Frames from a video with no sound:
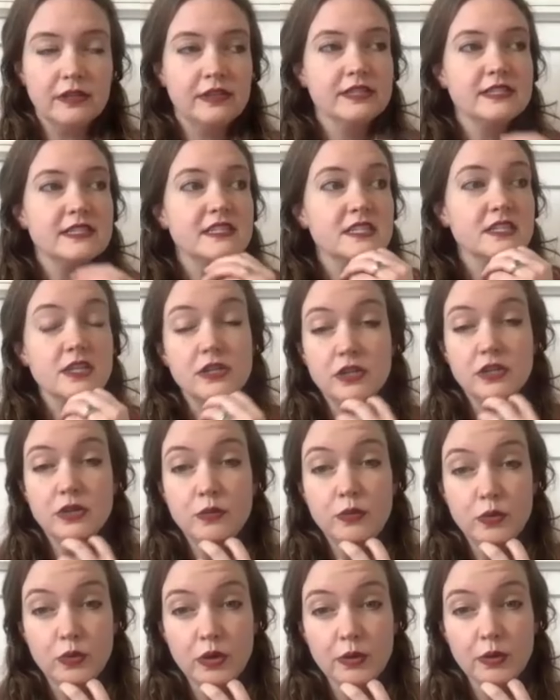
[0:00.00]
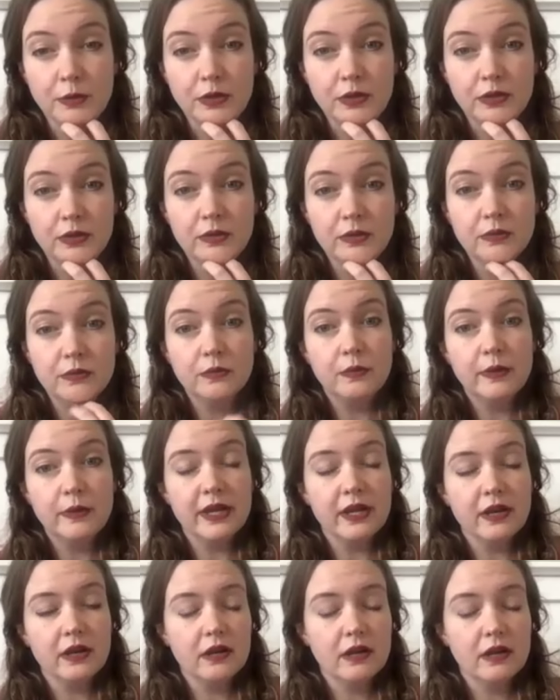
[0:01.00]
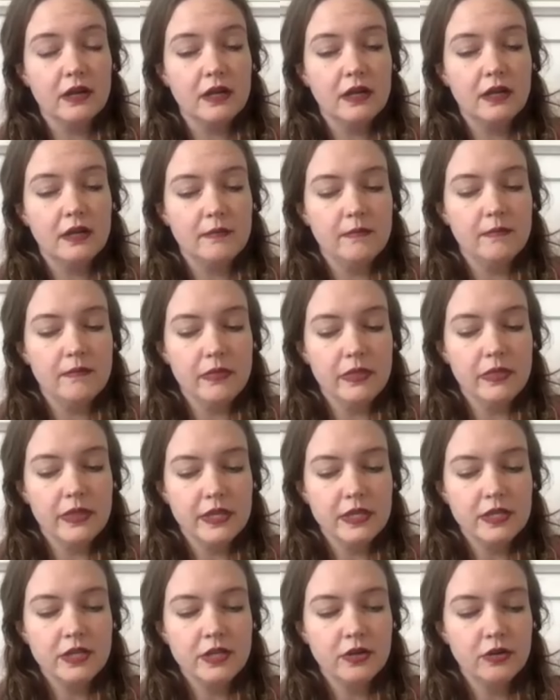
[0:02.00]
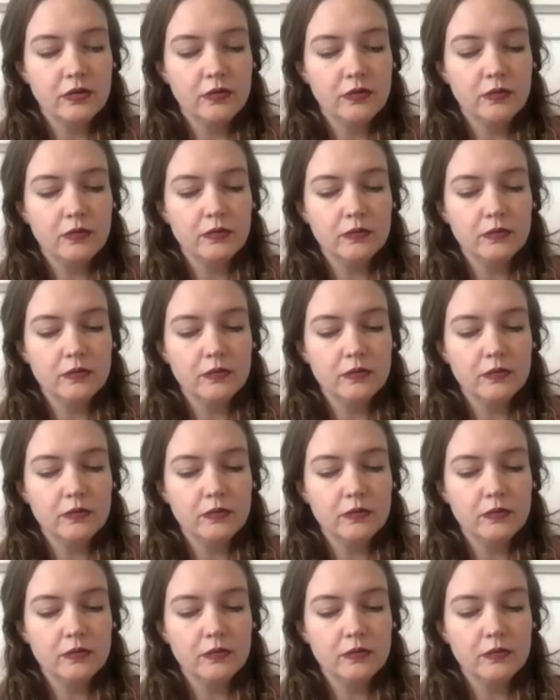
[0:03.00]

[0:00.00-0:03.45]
This is the new normal mm-hmm. where um you know.